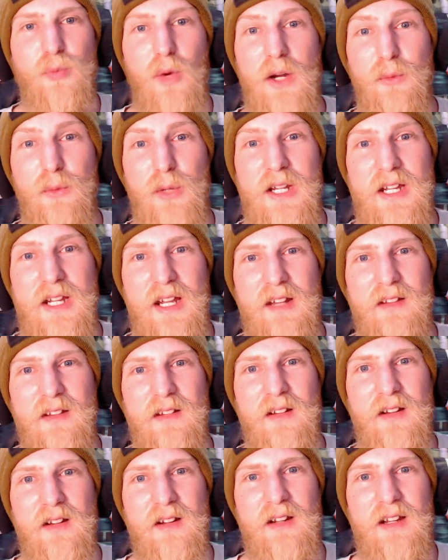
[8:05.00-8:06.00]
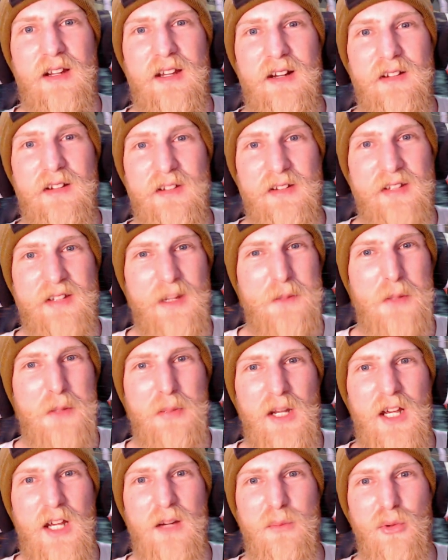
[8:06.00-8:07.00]
one weekend, it is a
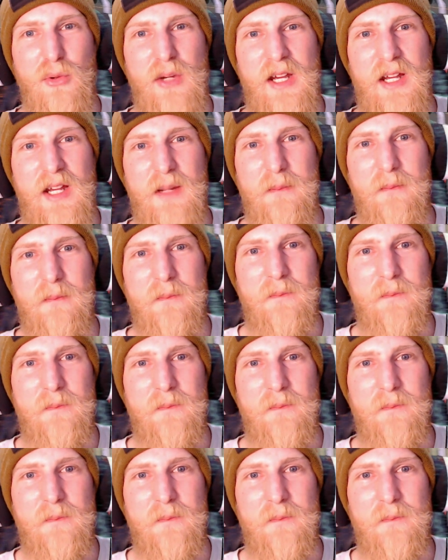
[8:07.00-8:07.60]
semi-playable game.